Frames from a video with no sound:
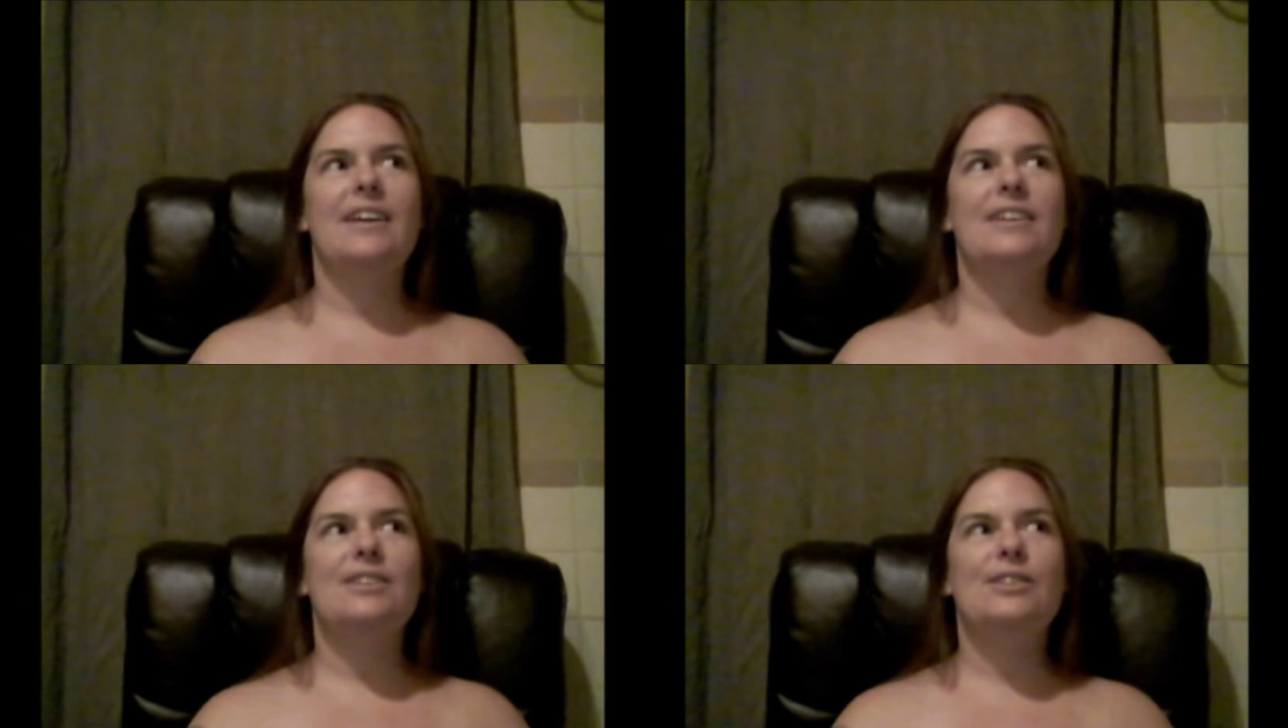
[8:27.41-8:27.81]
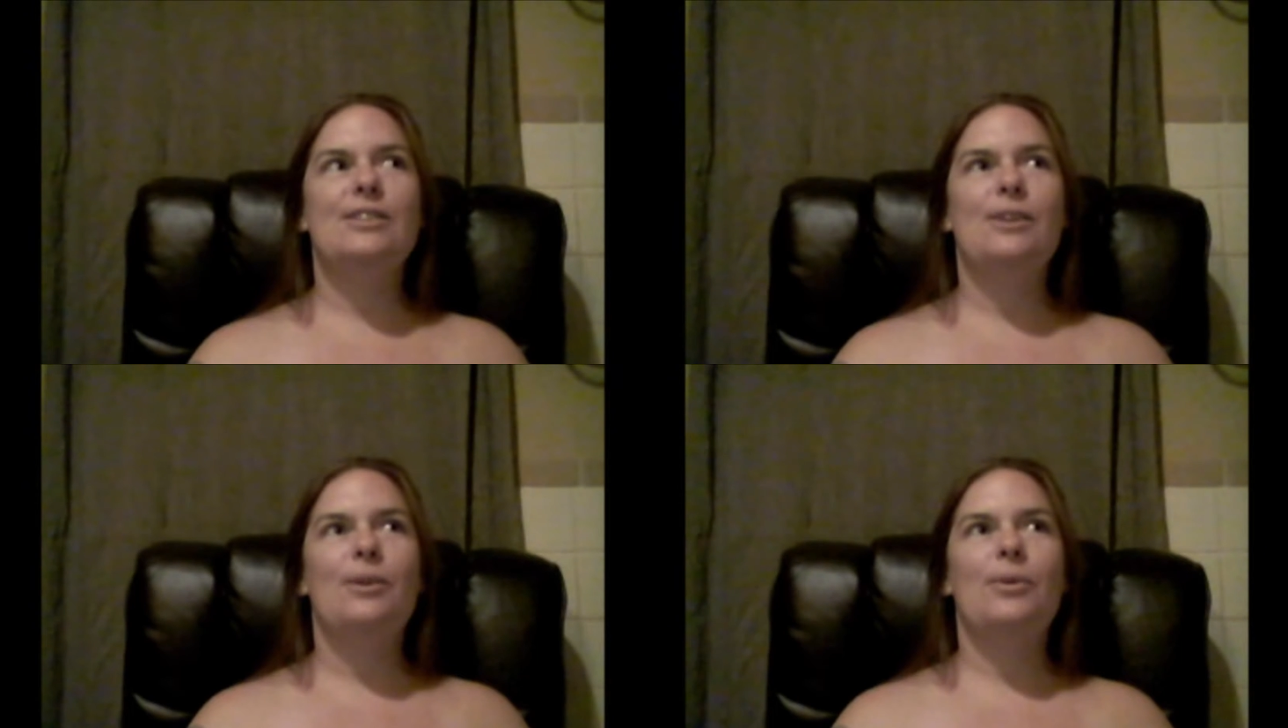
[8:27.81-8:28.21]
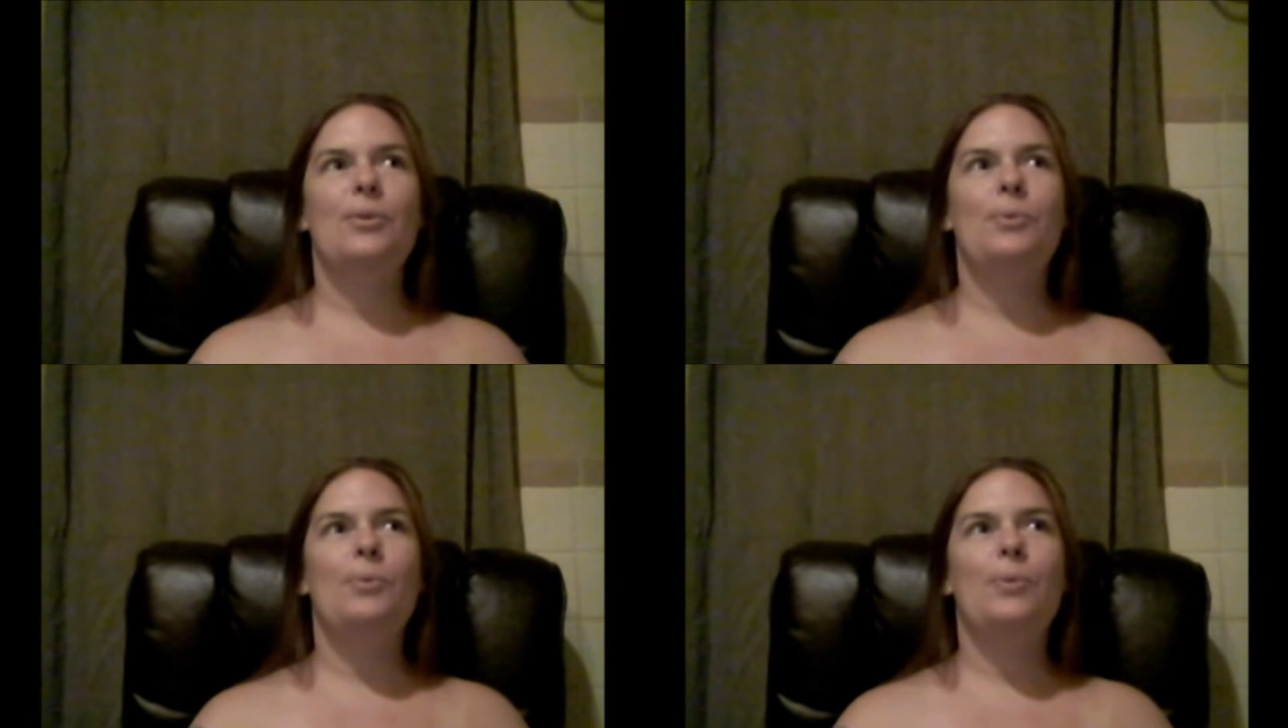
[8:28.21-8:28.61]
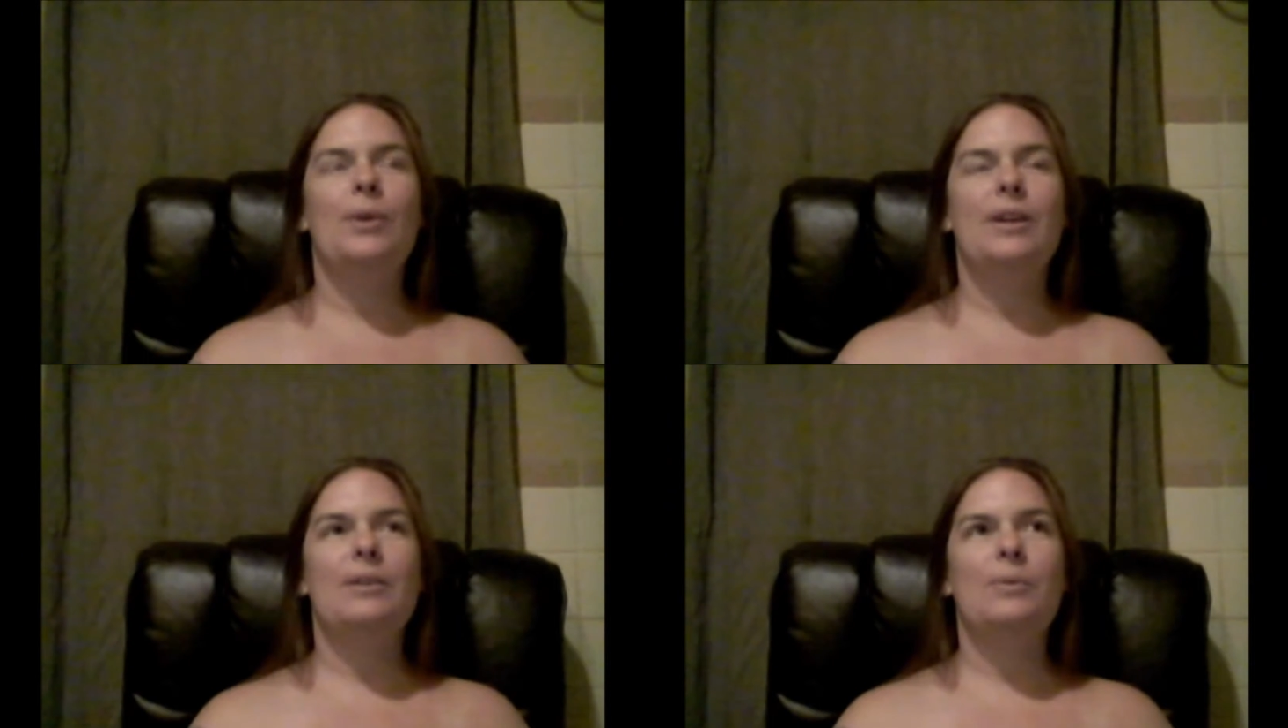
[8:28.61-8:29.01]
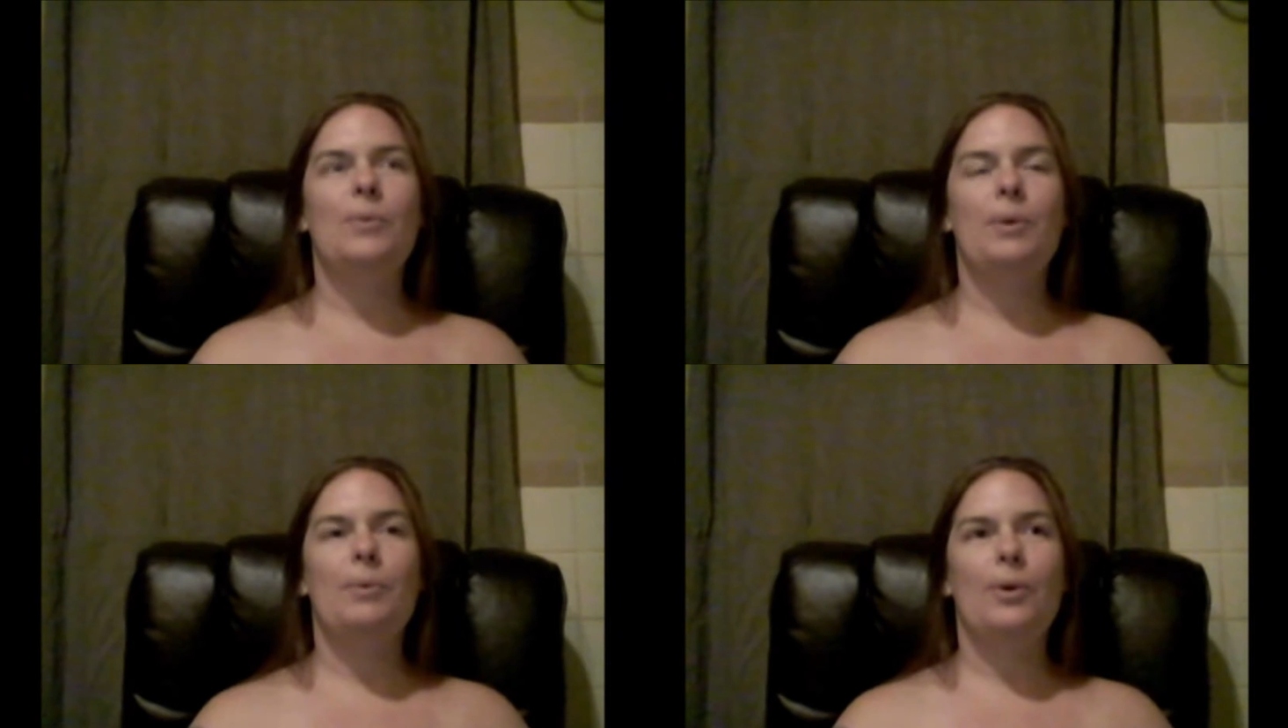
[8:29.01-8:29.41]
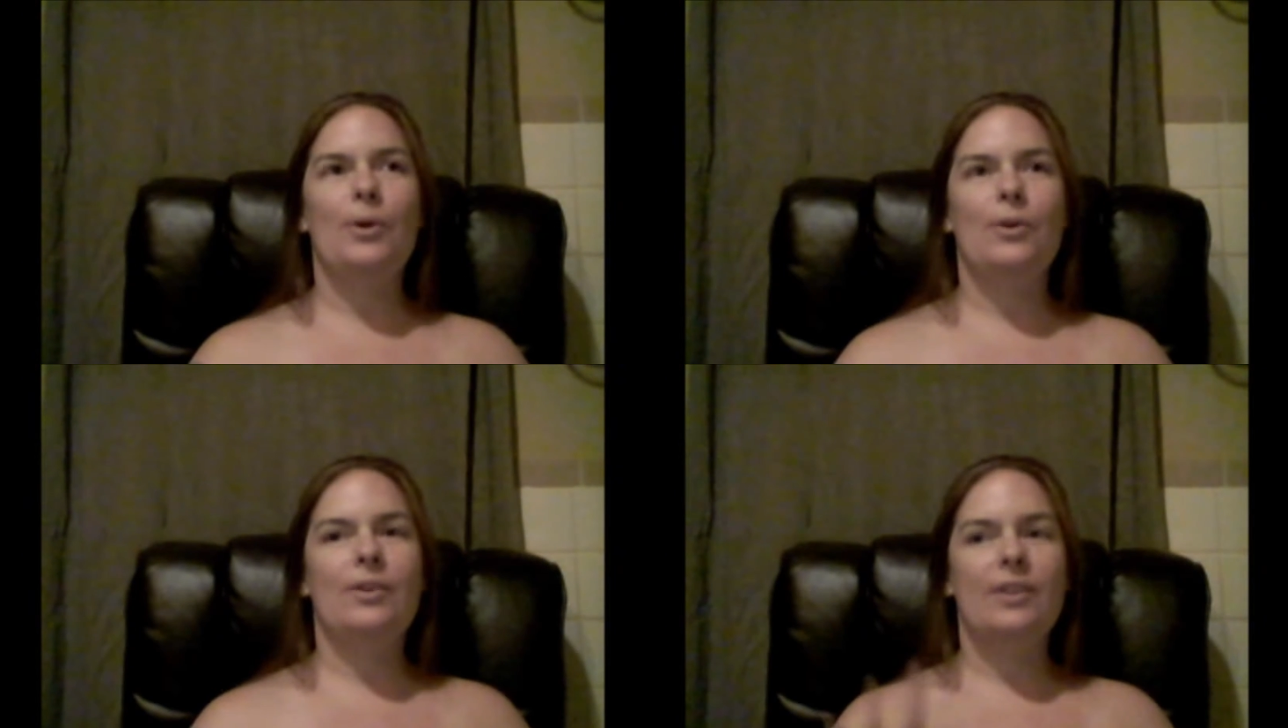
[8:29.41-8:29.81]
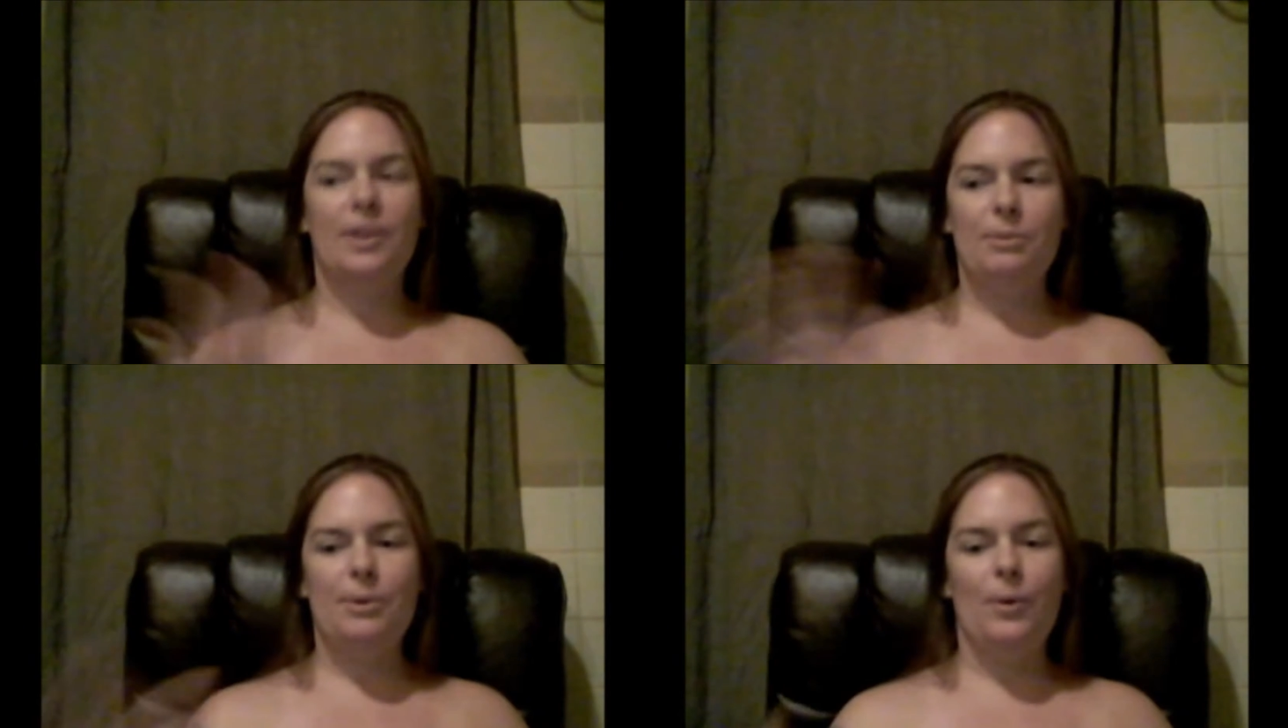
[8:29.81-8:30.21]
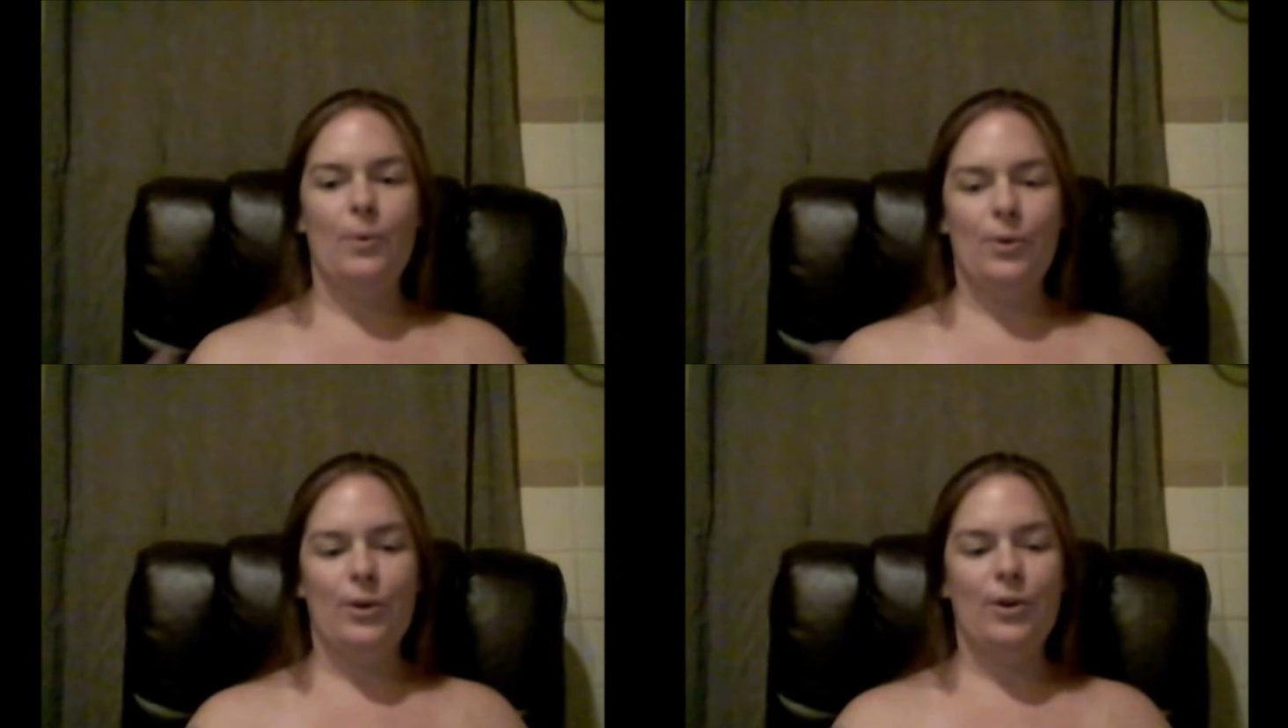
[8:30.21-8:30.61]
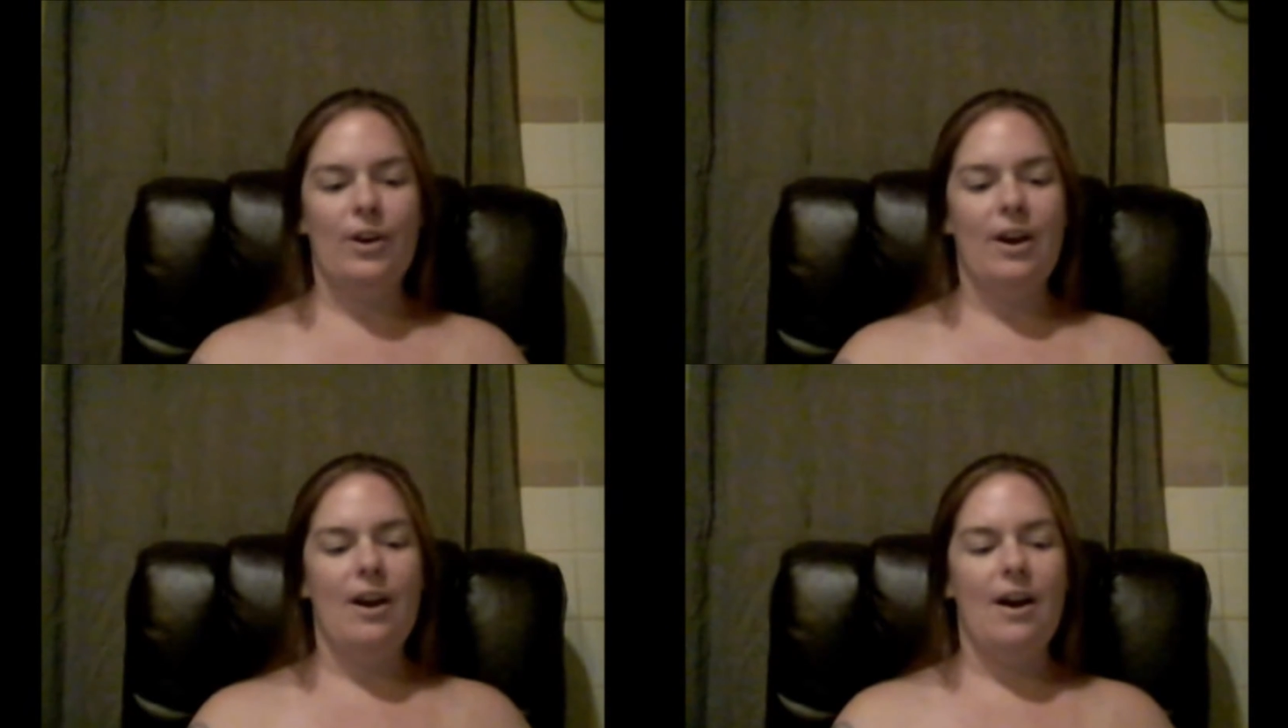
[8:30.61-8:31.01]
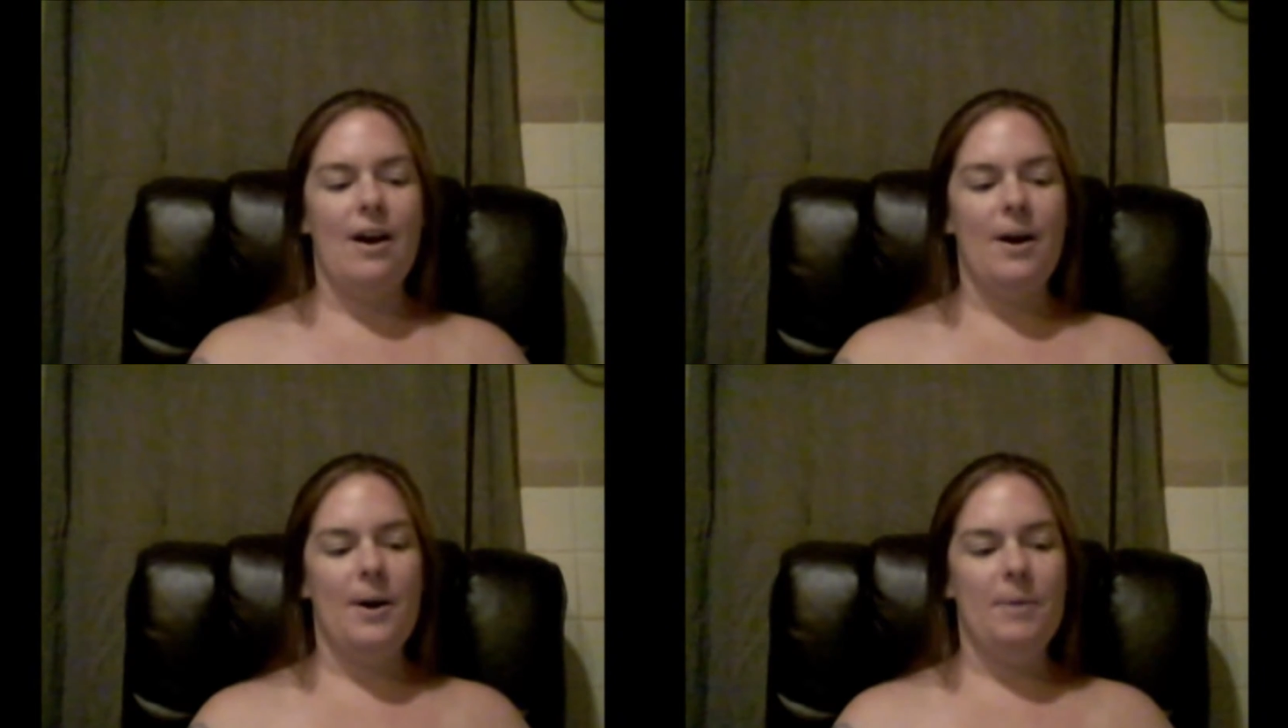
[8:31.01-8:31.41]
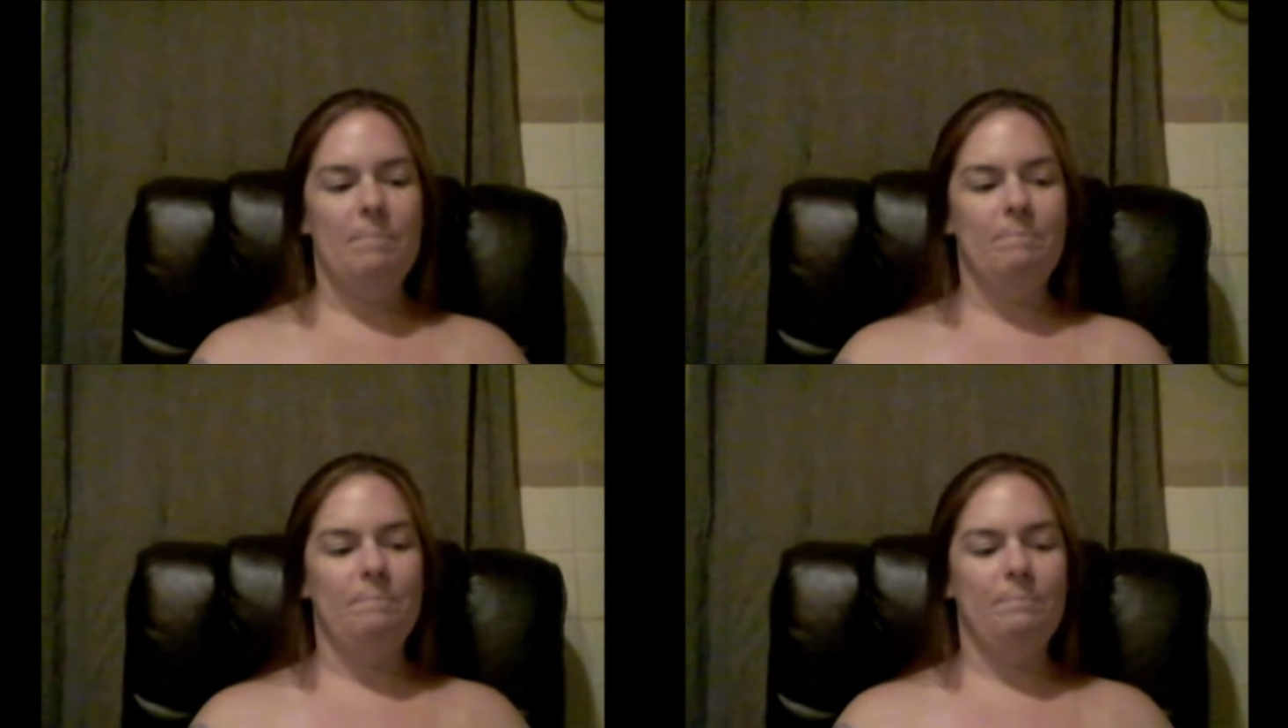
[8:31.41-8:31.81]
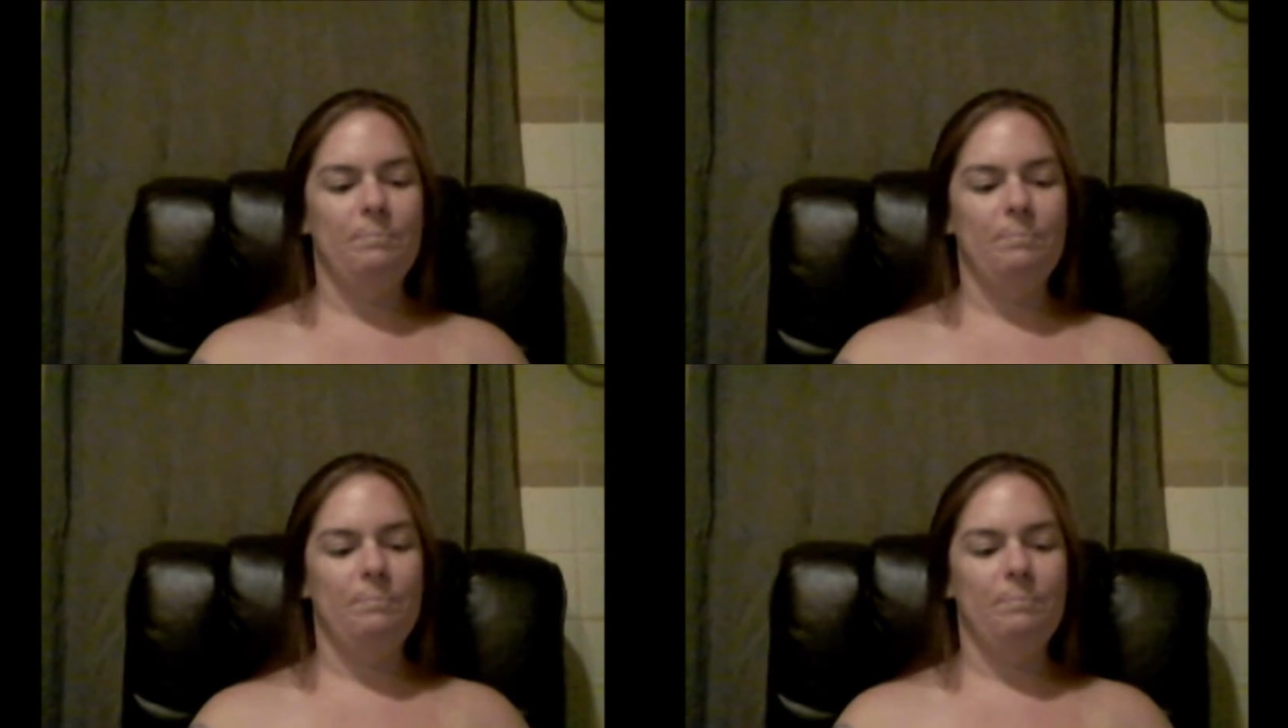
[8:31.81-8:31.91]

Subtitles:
so when we were a little bit older, um,